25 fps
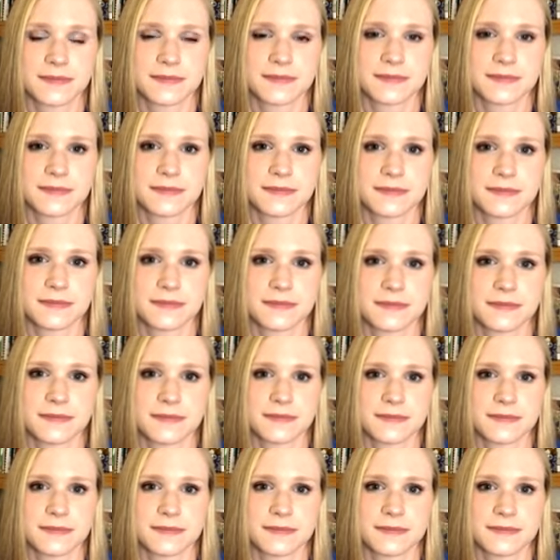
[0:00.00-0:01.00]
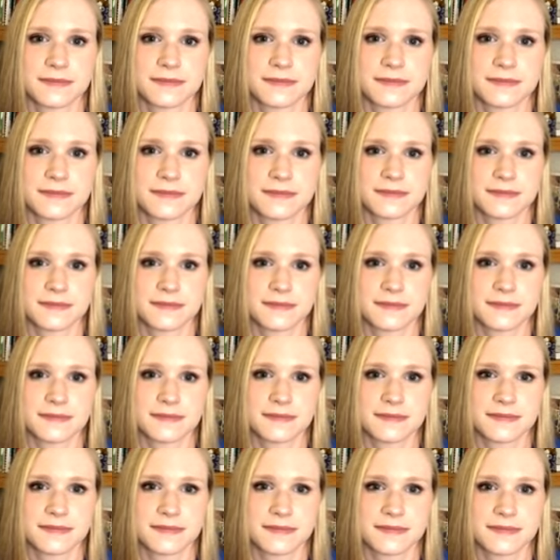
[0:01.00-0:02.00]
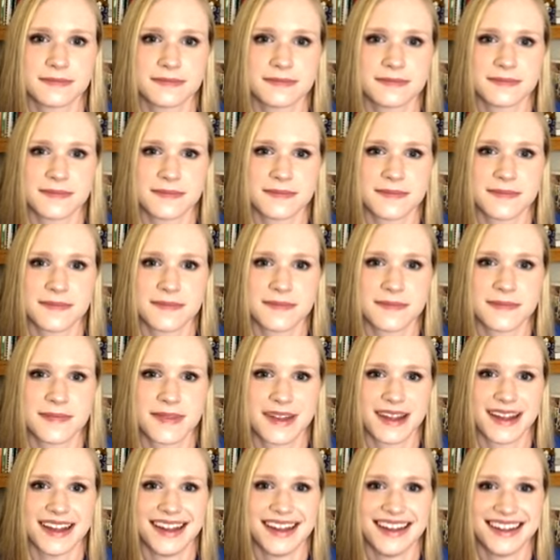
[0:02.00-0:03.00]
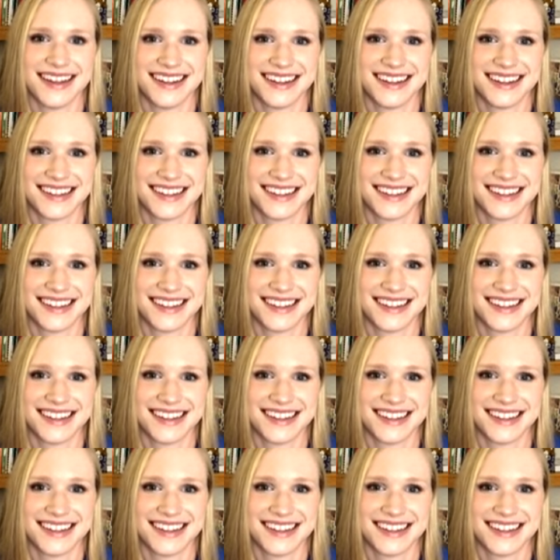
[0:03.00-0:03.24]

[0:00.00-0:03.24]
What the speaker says: [no speech]